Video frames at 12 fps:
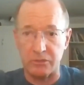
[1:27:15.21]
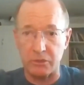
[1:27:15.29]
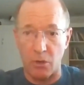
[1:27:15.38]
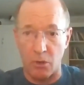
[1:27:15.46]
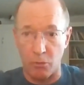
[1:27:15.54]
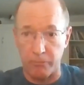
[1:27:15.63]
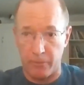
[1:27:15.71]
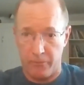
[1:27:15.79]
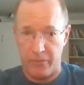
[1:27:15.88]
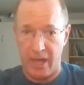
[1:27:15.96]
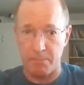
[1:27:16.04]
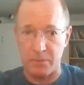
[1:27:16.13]
over
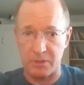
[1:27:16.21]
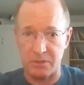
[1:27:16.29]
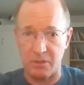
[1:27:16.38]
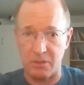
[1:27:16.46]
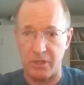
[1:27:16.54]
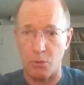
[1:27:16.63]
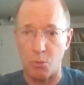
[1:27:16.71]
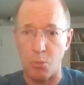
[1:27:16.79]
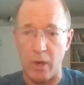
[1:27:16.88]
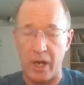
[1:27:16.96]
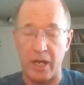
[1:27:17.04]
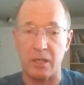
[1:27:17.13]
that material
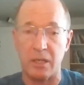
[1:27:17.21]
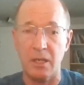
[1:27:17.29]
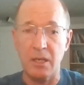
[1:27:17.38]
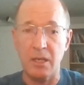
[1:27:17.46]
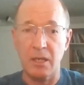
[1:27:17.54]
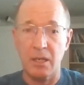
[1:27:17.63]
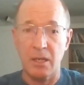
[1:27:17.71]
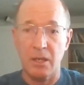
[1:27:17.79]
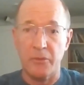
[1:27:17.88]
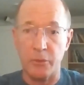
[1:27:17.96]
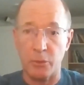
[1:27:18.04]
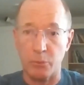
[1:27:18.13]
when
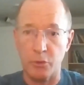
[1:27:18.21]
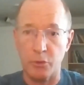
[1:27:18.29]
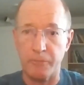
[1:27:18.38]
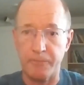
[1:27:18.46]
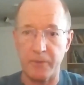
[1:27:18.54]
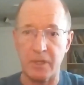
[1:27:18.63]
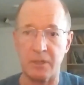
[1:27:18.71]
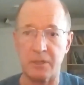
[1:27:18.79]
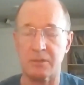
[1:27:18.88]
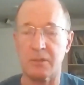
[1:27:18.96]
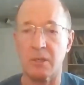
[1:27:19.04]
the roof is